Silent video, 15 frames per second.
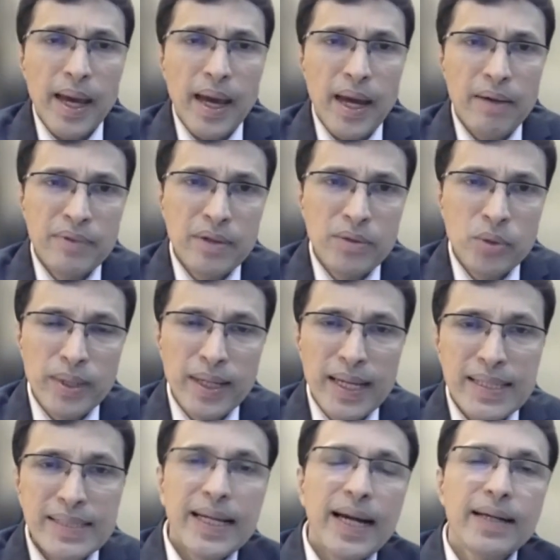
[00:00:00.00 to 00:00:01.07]
And we
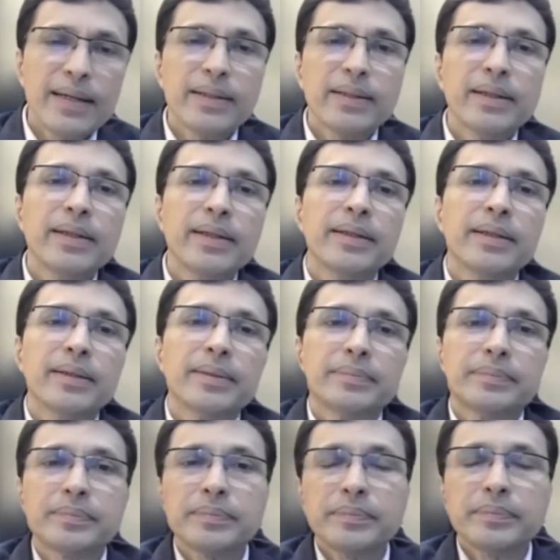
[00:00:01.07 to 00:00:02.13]
utilized that earlier
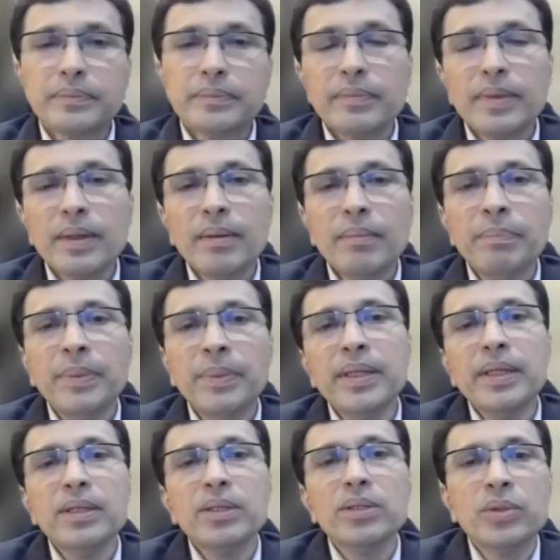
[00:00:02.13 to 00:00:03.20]

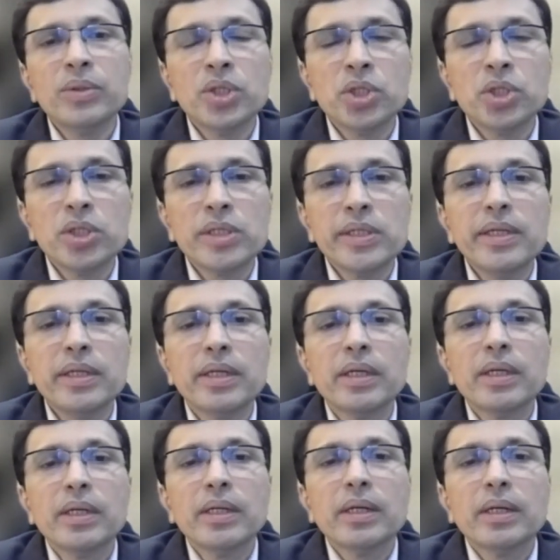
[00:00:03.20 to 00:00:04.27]
pretty judiciously
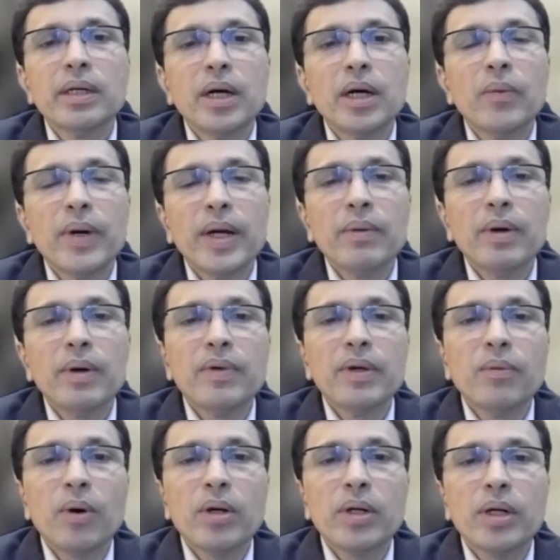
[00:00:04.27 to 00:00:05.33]
wherever we
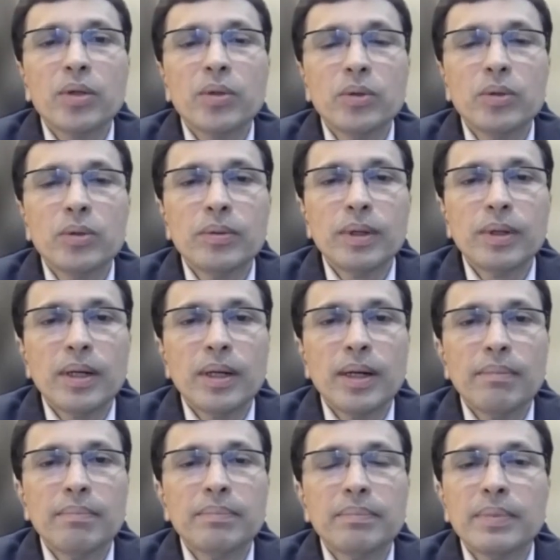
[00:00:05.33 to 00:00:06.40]
wanted
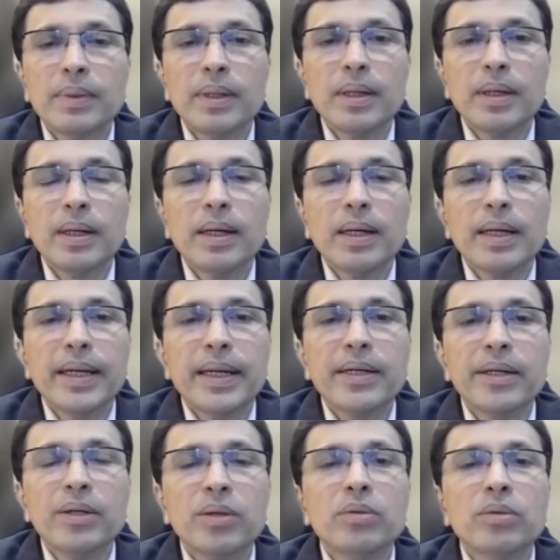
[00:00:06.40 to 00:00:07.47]
to get
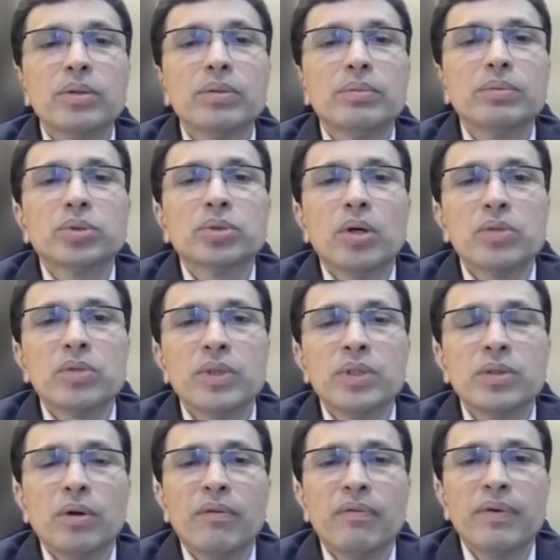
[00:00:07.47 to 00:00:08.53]
into stocks
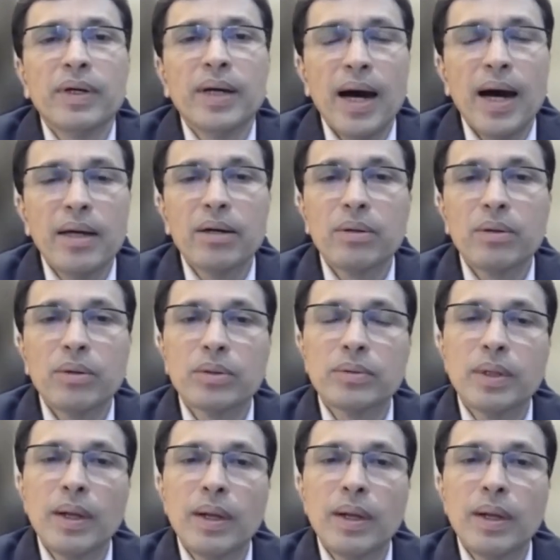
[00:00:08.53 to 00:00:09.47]
which offered higher growth